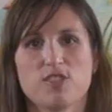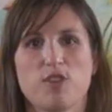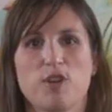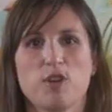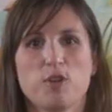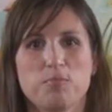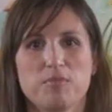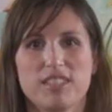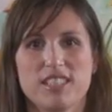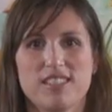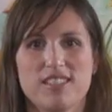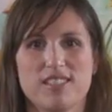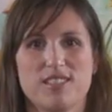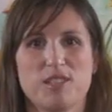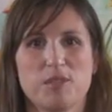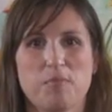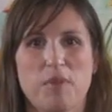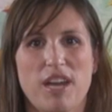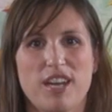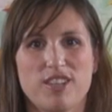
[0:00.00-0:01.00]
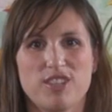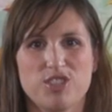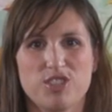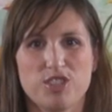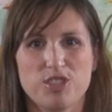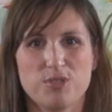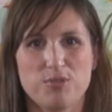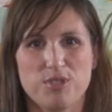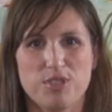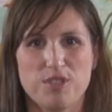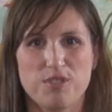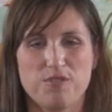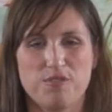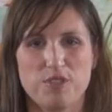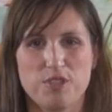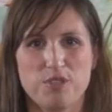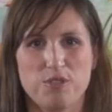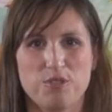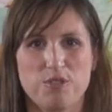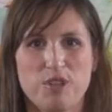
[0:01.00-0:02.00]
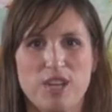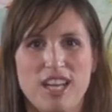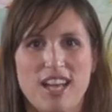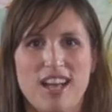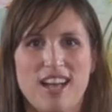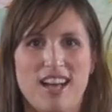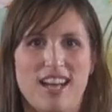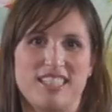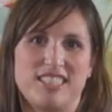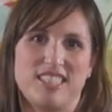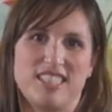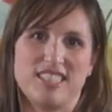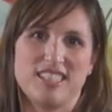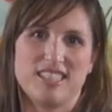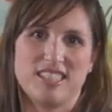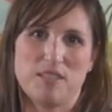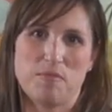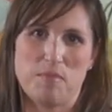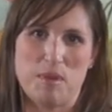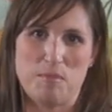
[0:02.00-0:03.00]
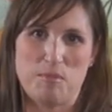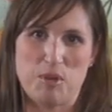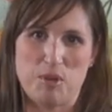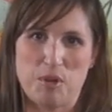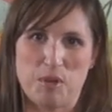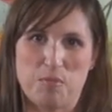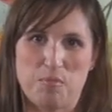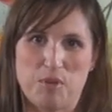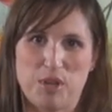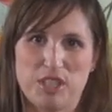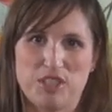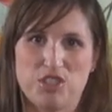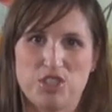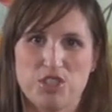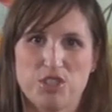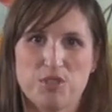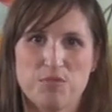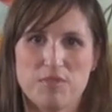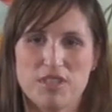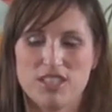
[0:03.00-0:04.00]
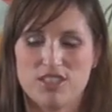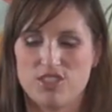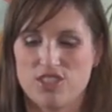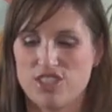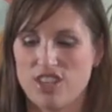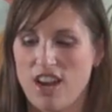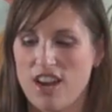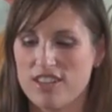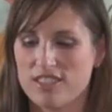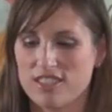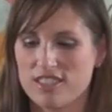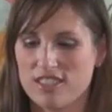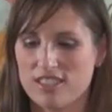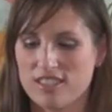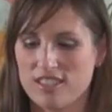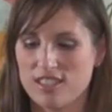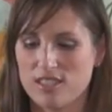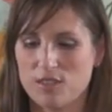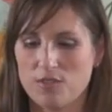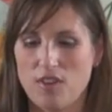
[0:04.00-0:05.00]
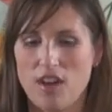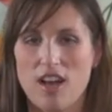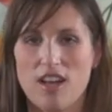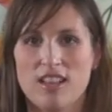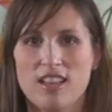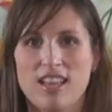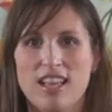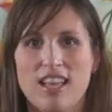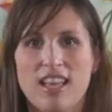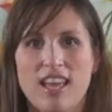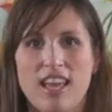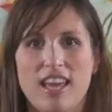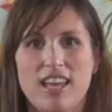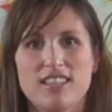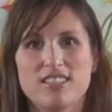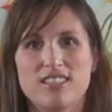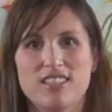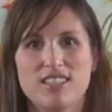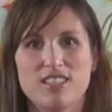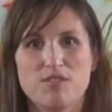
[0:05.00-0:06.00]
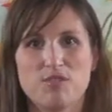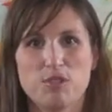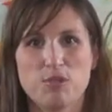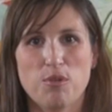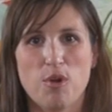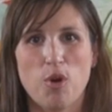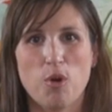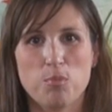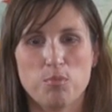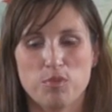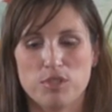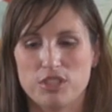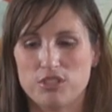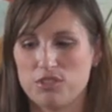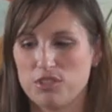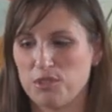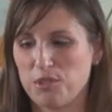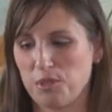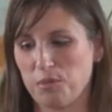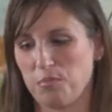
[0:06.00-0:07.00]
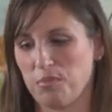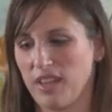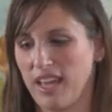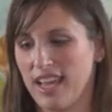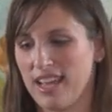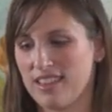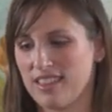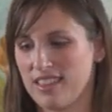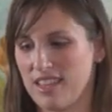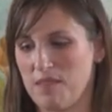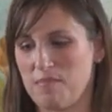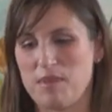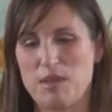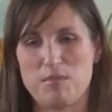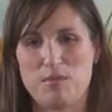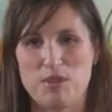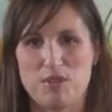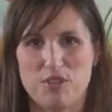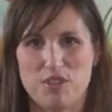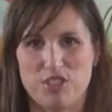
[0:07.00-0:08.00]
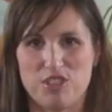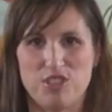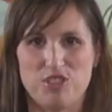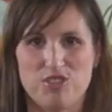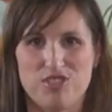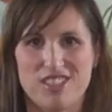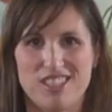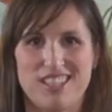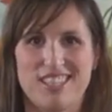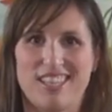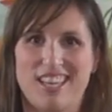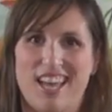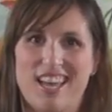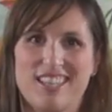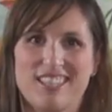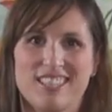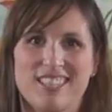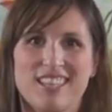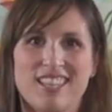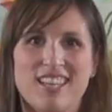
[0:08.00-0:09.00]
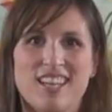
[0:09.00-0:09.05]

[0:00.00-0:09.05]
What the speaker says: So I hope this inspires you with a few ideas that maybe you can bring to your miniature gardens this fall, and to give you hope when you lose a plant that maybe you can use it again.